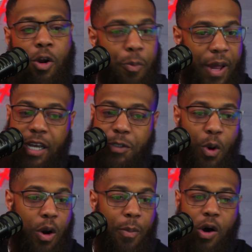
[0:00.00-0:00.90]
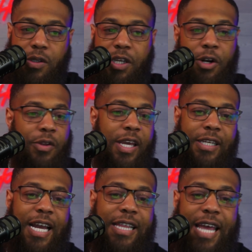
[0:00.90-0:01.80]
playing small ball center,
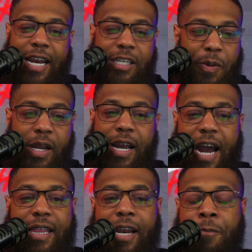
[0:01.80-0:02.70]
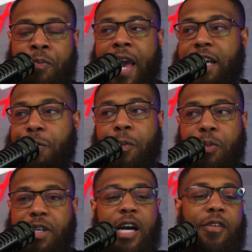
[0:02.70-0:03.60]
things like that, he's been a guy that has been
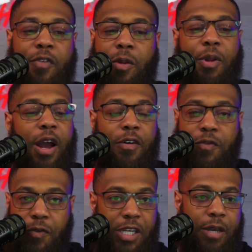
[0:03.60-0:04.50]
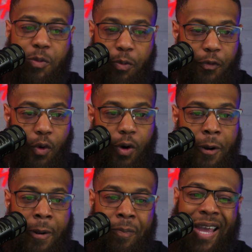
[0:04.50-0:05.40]
productive in the playoffs for teams before.
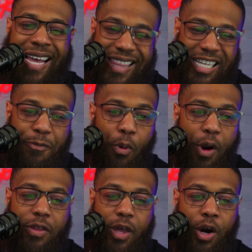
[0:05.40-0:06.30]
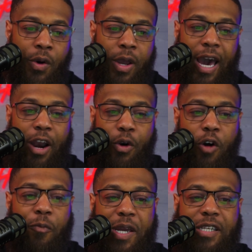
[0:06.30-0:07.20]
At this point, though, I don't
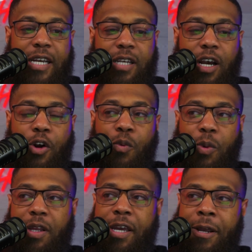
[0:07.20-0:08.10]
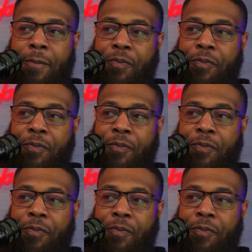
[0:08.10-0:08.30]
know if PJ Tucker really